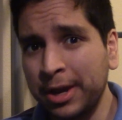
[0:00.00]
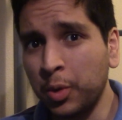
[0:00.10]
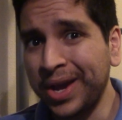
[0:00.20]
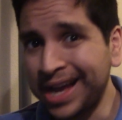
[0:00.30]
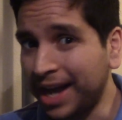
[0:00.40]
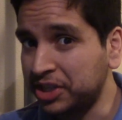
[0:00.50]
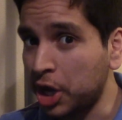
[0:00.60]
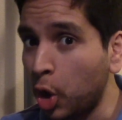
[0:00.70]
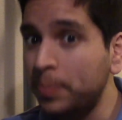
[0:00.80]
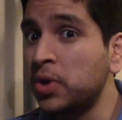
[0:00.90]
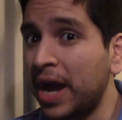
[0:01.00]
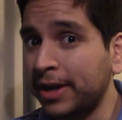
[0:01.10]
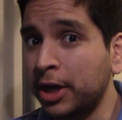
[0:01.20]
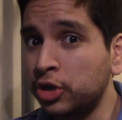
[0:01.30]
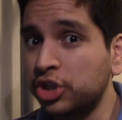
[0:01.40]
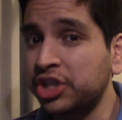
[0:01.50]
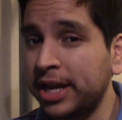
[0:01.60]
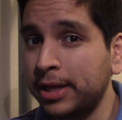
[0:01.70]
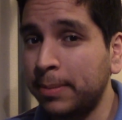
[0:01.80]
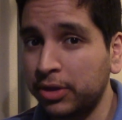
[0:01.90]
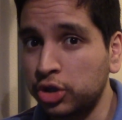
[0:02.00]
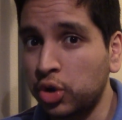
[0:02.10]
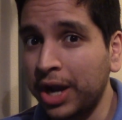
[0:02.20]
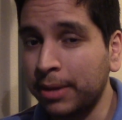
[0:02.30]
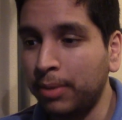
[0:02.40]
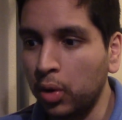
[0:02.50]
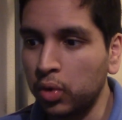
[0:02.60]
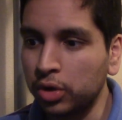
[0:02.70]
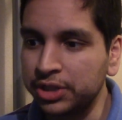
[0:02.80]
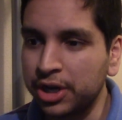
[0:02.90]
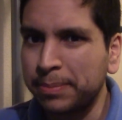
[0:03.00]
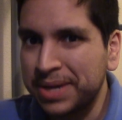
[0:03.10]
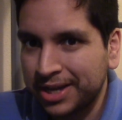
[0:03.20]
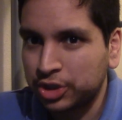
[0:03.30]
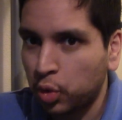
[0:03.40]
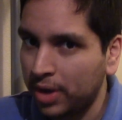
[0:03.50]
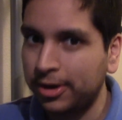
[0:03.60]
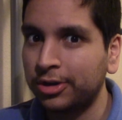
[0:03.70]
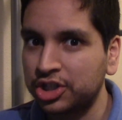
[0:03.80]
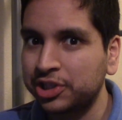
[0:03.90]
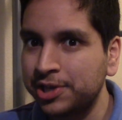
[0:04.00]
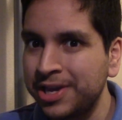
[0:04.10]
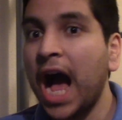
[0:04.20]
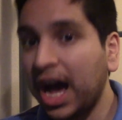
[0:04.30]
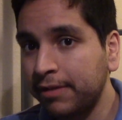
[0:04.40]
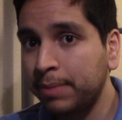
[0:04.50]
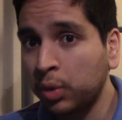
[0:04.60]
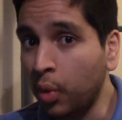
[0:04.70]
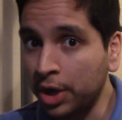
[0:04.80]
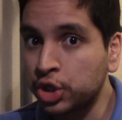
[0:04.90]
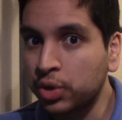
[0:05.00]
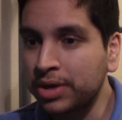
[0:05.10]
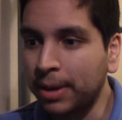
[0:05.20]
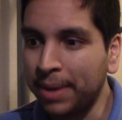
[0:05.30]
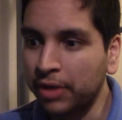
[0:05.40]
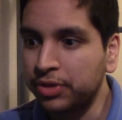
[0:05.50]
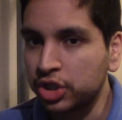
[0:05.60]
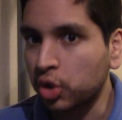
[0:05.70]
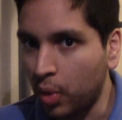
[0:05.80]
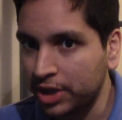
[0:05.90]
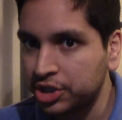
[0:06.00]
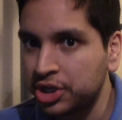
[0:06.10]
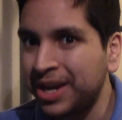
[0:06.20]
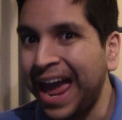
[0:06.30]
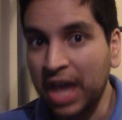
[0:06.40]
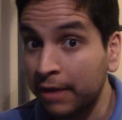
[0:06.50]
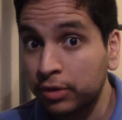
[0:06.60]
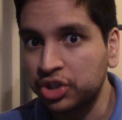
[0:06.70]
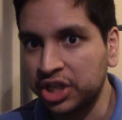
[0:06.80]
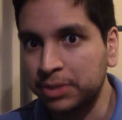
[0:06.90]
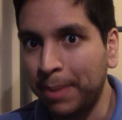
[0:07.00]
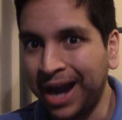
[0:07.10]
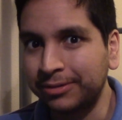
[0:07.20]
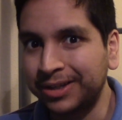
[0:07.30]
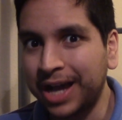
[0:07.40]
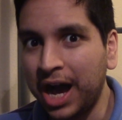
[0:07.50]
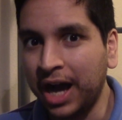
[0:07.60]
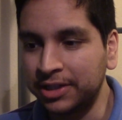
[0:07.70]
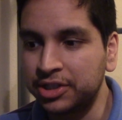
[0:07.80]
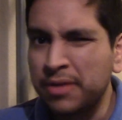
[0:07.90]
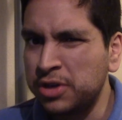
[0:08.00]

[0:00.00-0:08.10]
anyway guys, I hope you got an understanding about the Dragon Ball world here. Because quite honestly, I've been wondering about this question ever since Battle of Gods.